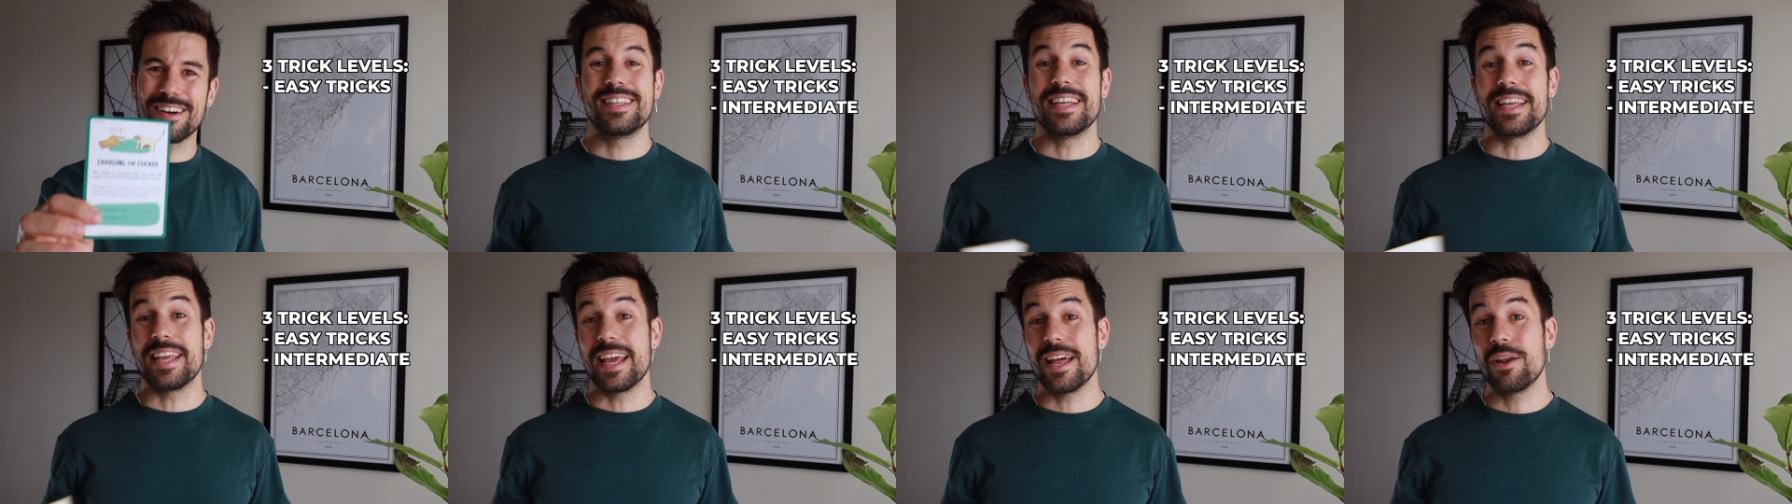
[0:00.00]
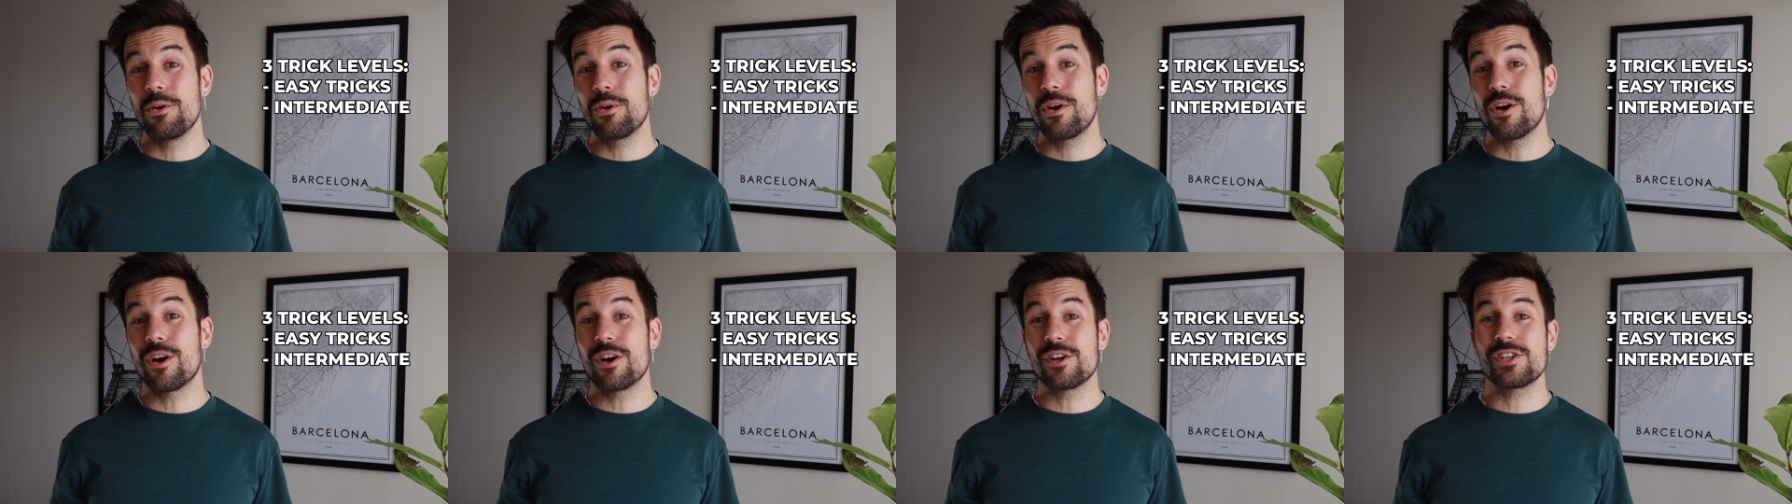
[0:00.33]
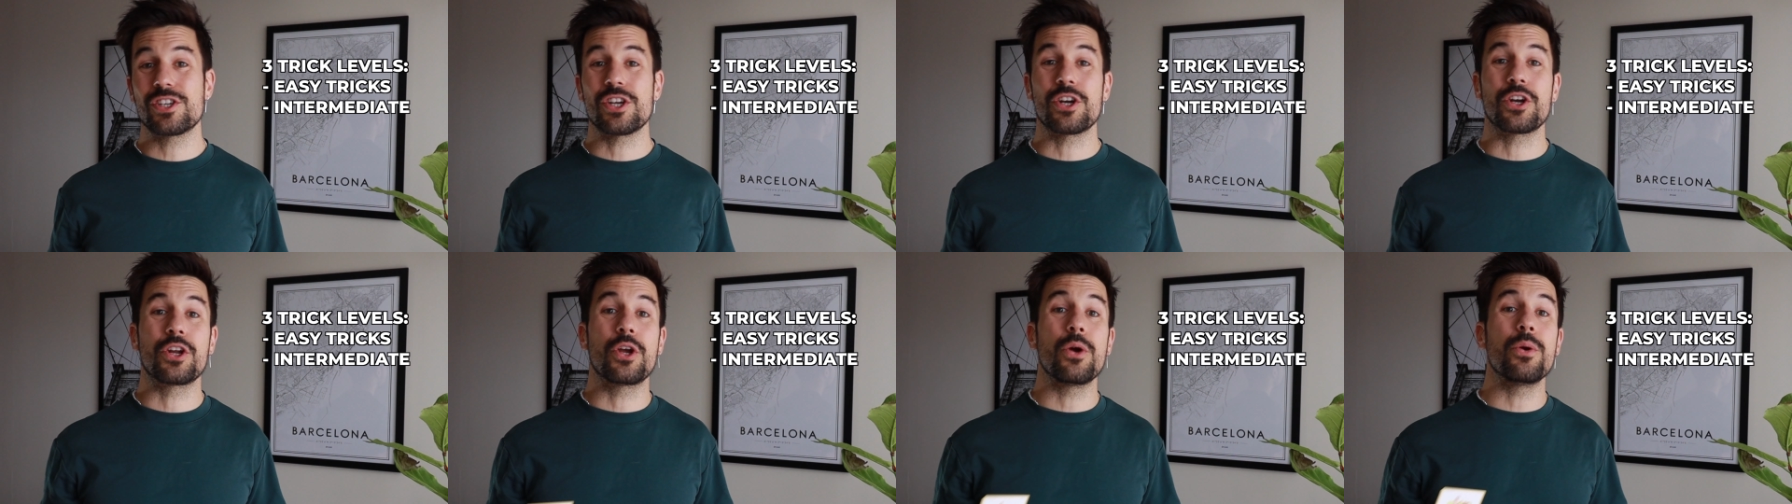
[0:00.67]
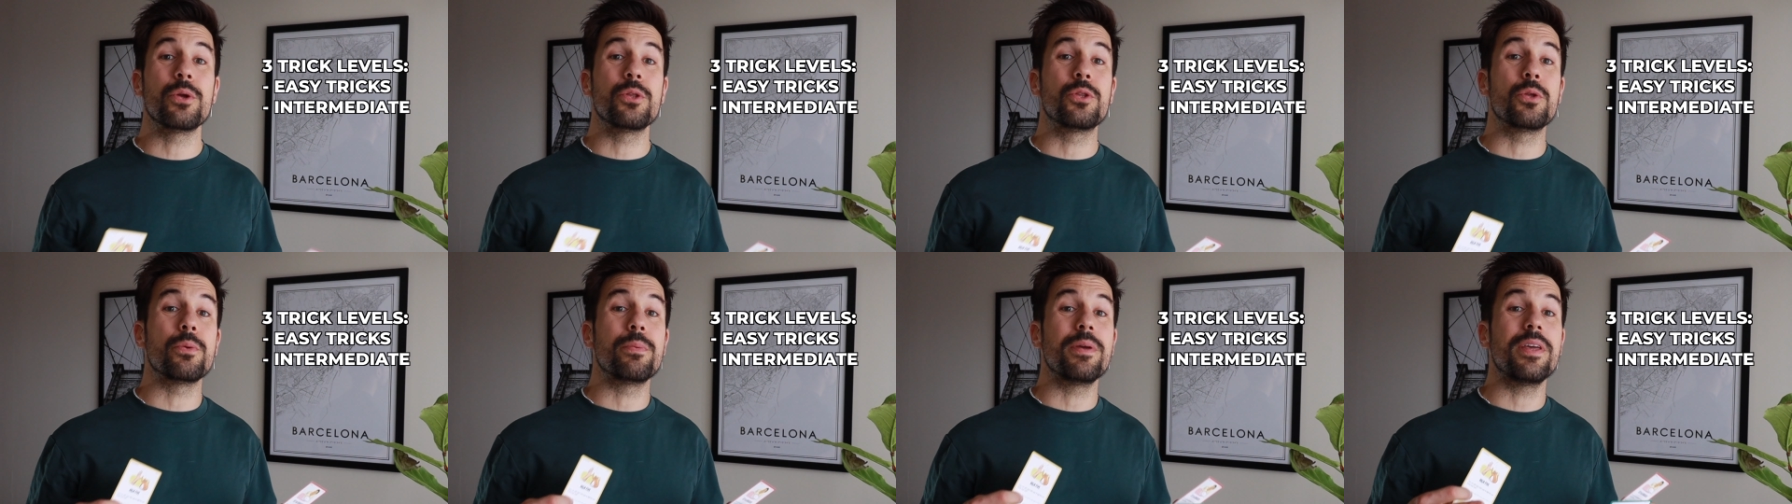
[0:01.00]
The yellow cards are
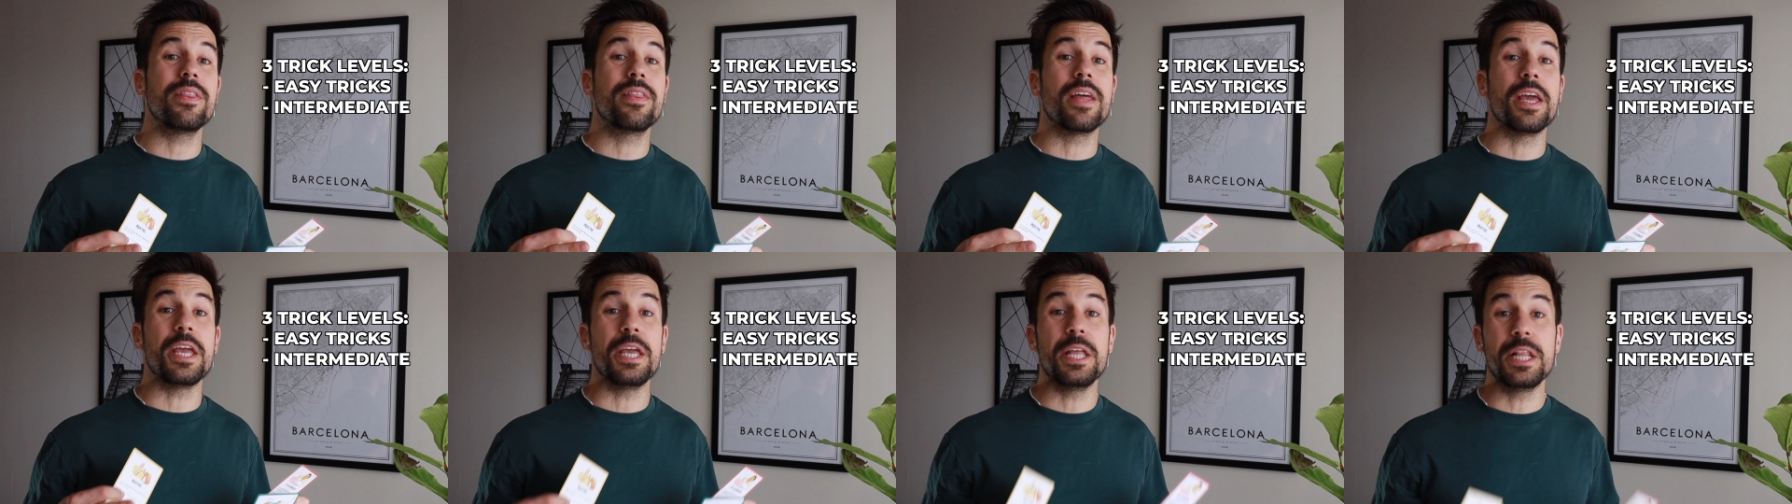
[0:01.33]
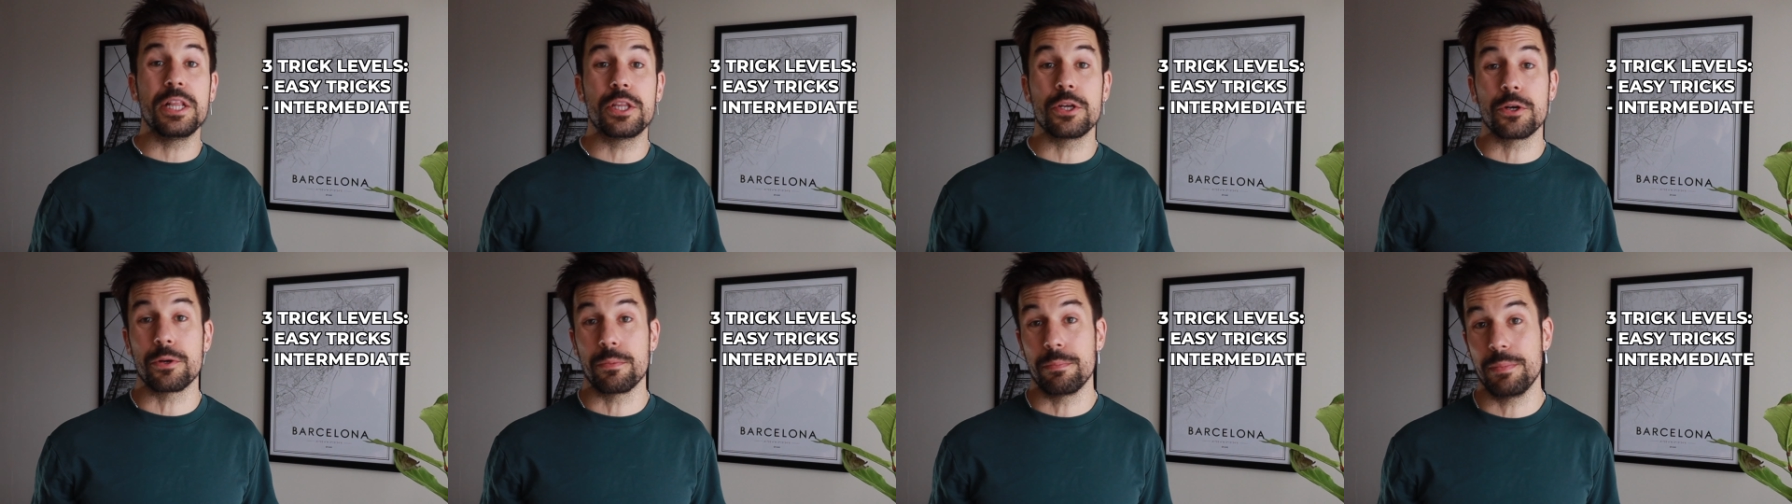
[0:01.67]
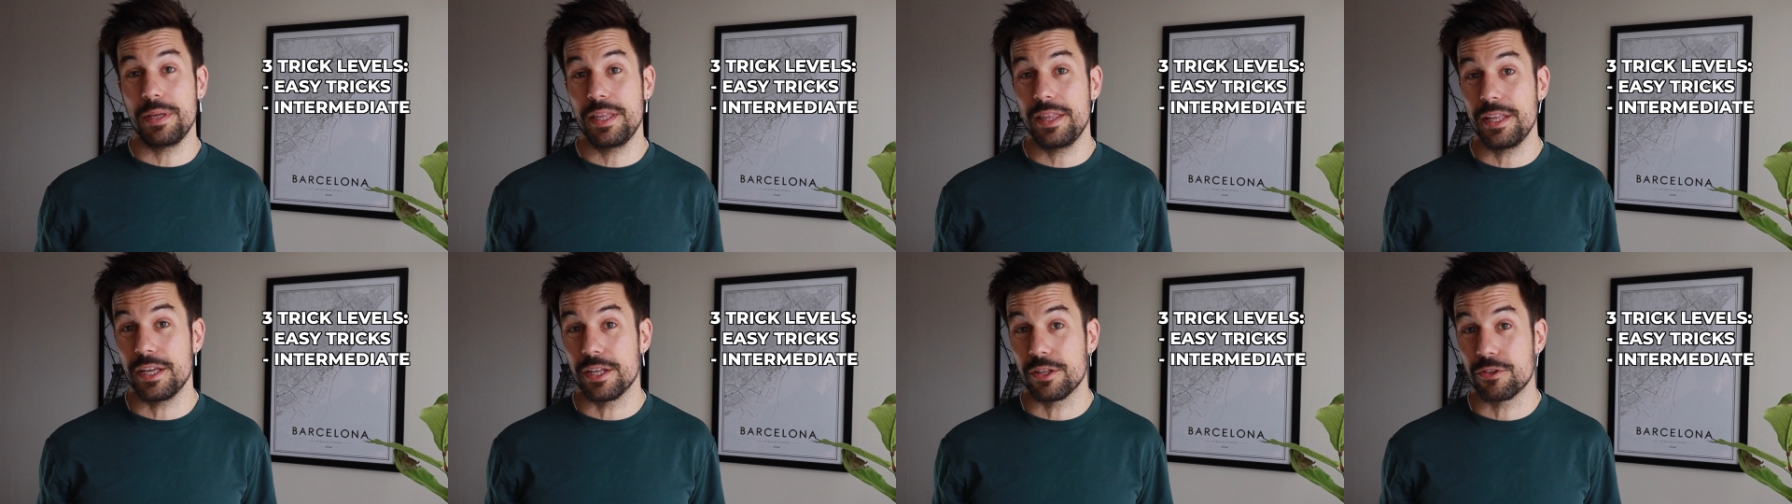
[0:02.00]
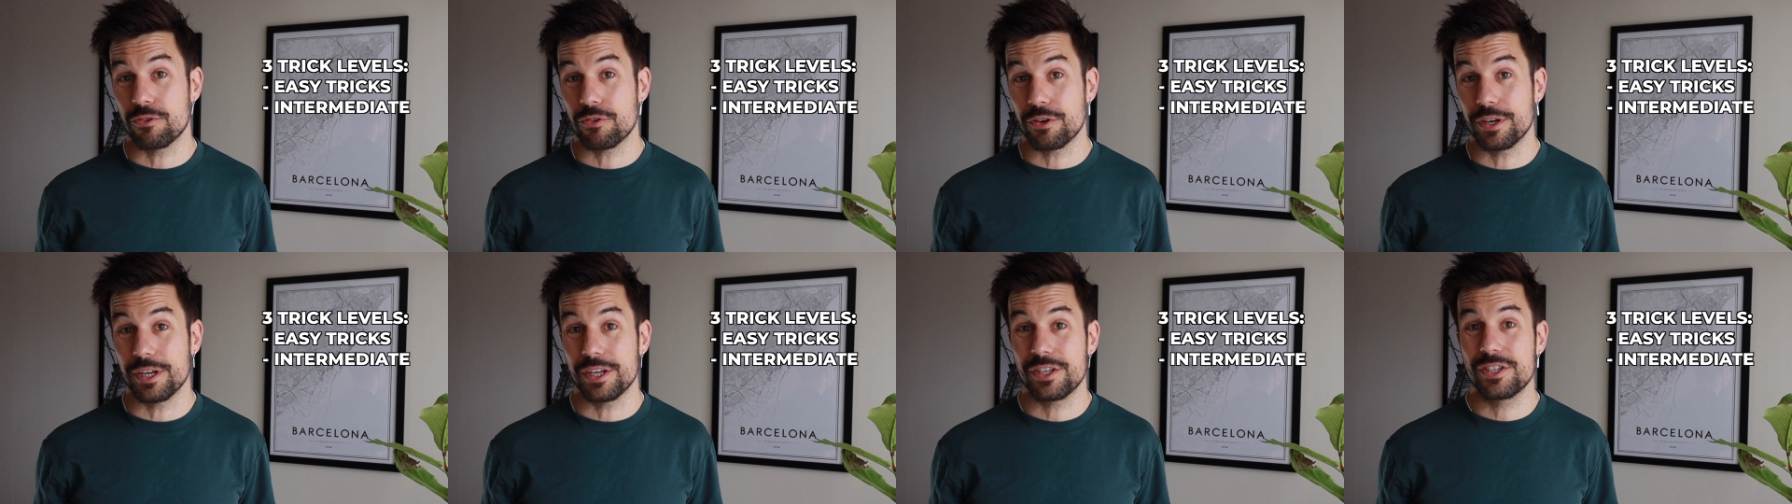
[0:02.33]
going to be the intermediate
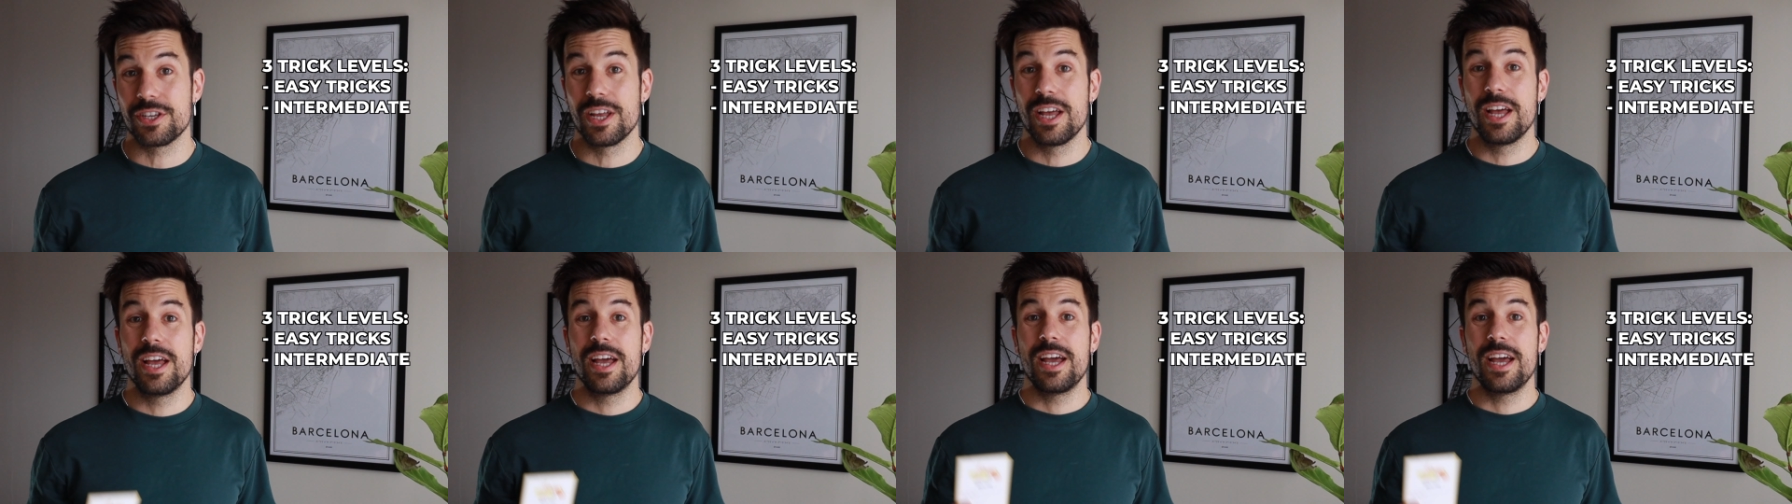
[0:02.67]
tricks,